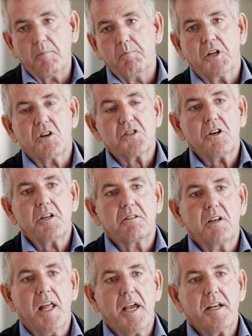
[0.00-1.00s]
Because I'd
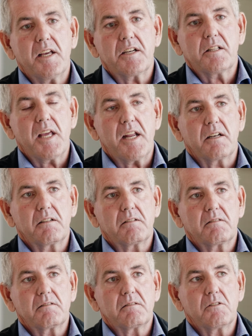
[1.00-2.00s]
laid under that,
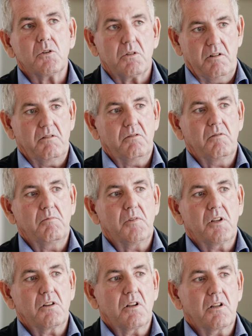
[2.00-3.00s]
or
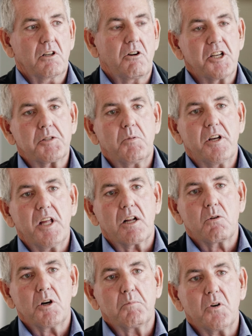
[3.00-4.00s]
crushed by that
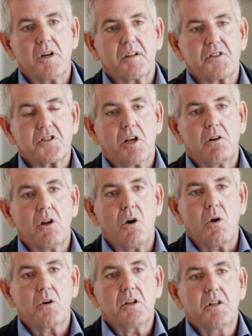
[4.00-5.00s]
quad bike for so
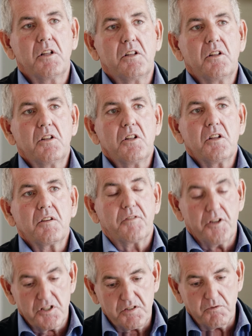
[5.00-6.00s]
long,
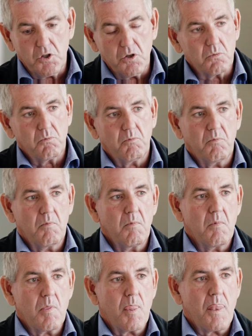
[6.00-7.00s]
first of all,
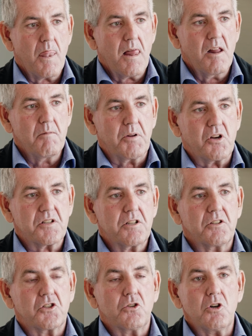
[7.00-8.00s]
because of
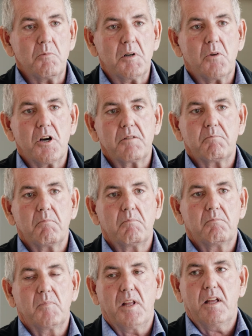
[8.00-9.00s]
the trauma, my
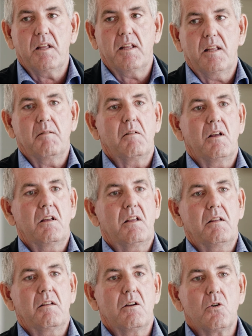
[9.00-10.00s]

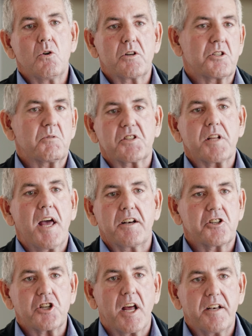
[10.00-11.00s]
organs were starting
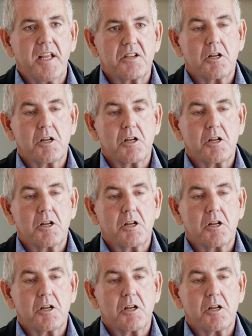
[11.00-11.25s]
to shut down.